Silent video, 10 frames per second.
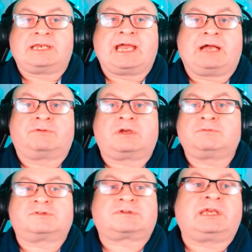Now,
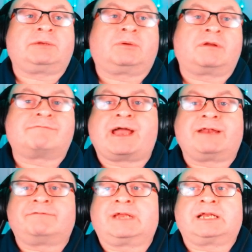don't just keep going
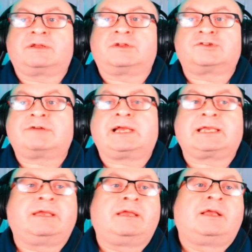round and round on the
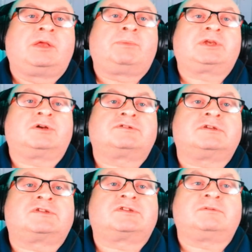track, because
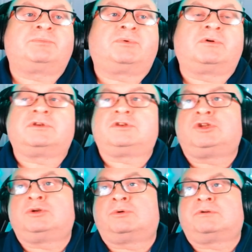at some point
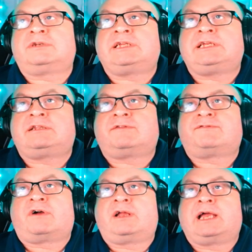you will need to
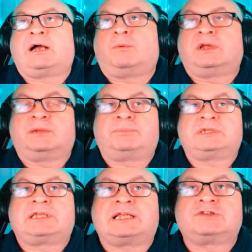find out where the
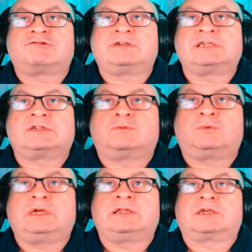pit entry is,
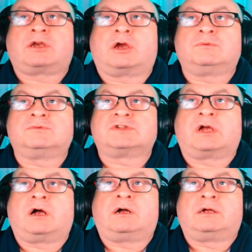where the cones
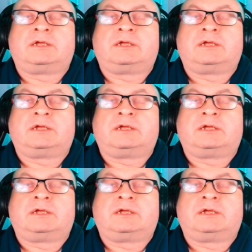are,